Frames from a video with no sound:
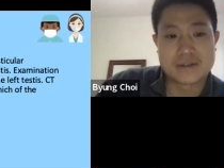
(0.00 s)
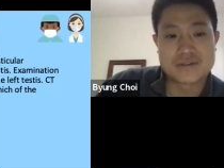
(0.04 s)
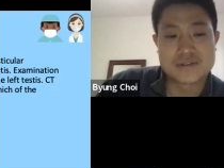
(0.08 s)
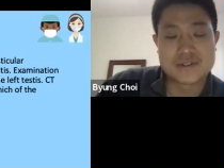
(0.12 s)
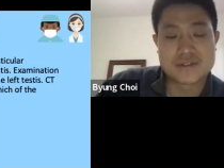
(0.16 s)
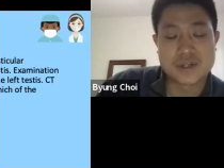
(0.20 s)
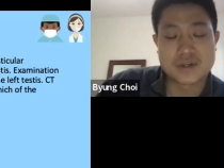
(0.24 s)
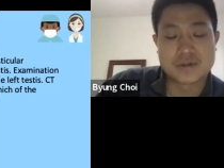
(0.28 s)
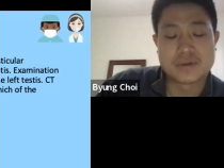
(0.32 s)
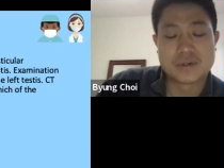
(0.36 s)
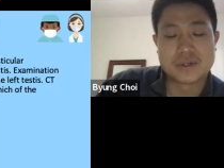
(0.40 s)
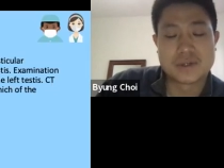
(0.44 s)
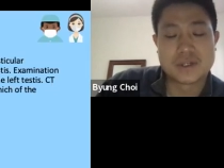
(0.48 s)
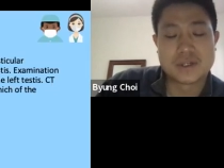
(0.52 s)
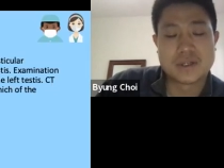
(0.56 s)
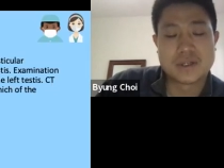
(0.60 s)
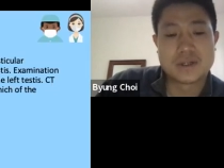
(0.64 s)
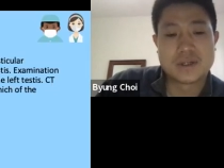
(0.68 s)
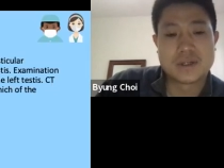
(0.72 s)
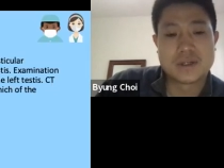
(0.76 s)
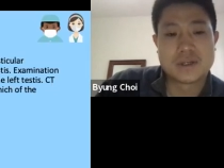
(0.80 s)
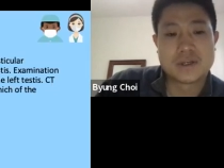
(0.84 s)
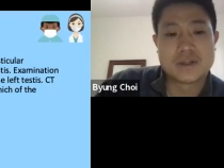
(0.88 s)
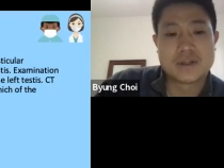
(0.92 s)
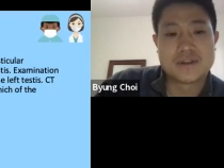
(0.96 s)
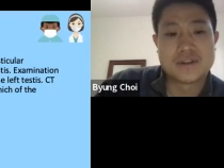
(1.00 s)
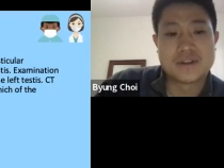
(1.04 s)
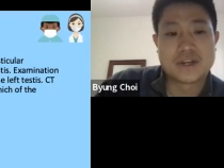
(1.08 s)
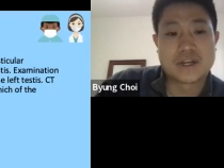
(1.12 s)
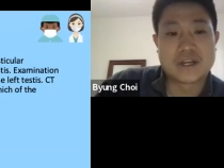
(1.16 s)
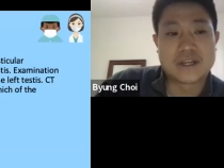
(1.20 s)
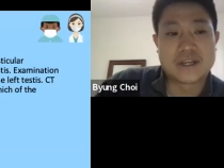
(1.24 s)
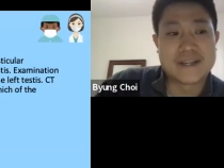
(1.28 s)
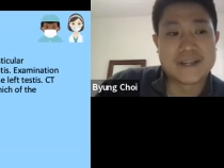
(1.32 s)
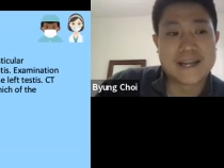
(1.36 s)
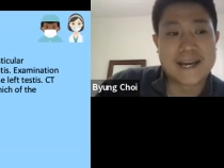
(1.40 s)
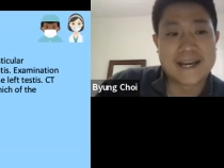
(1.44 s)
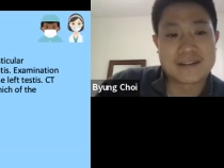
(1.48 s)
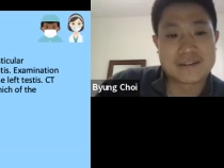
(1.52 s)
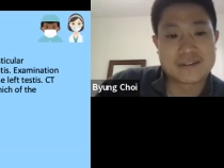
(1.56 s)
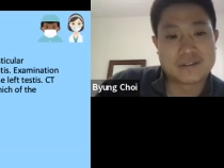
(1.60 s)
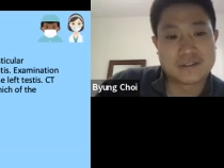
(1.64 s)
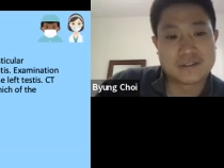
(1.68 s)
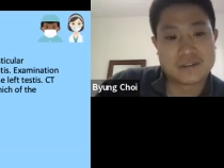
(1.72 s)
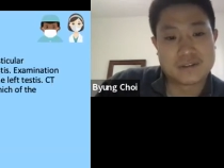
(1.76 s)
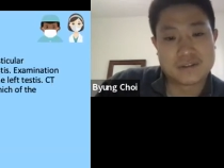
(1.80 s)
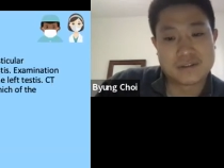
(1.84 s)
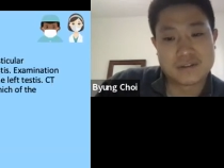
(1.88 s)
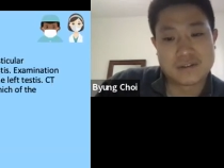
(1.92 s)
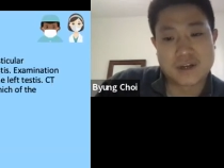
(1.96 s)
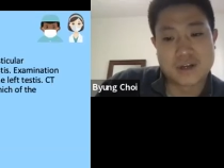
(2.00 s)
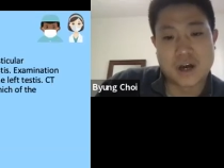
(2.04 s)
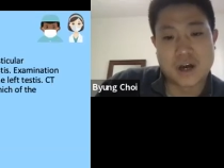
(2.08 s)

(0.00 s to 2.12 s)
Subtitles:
So the gonadal